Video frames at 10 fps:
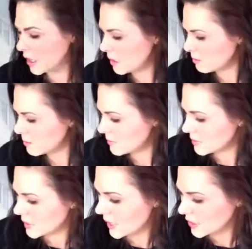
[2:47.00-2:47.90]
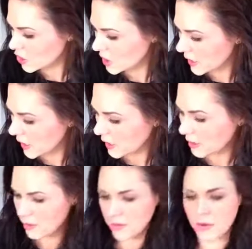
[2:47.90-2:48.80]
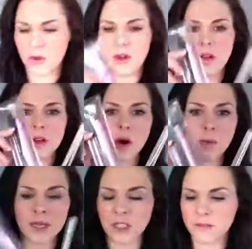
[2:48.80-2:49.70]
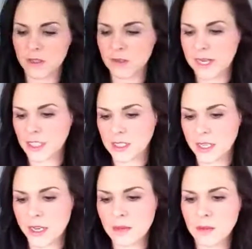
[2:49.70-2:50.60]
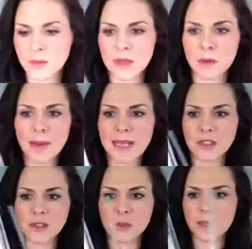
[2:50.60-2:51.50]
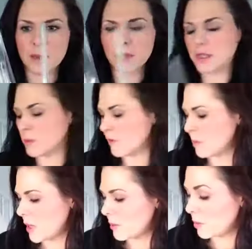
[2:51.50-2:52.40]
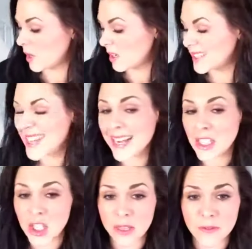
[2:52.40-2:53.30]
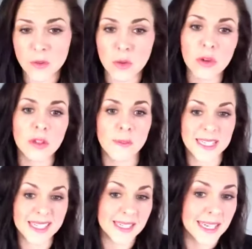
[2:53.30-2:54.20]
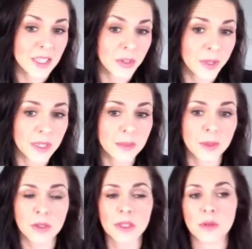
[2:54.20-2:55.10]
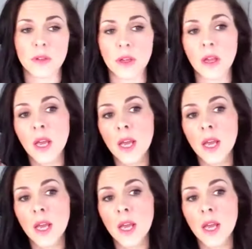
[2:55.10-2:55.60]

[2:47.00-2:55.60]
comes actually, I've got a whole bunch of little gadgets here. It comes with a little pencil with it, but it's more of a purple colour. It's actually for cosmetic tattooing, to be honest with you.